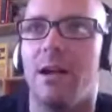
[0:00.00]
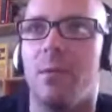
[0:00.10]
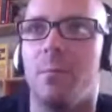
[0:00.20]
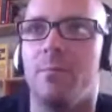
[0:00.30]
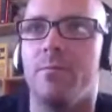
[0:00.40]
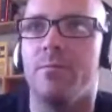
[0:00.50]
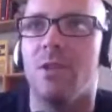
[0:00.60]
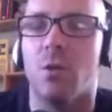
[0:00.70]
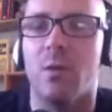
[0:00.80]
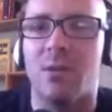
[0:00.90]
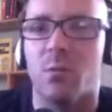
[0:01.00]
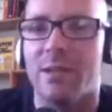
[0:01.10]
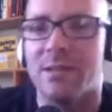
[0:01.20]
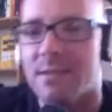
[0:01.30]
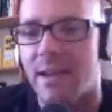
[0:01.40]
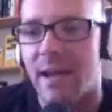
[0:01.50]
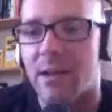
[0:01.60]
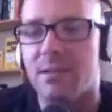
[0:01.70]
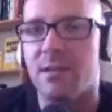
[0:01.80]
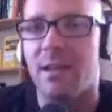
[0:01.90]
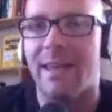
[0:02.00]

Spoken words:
in written text.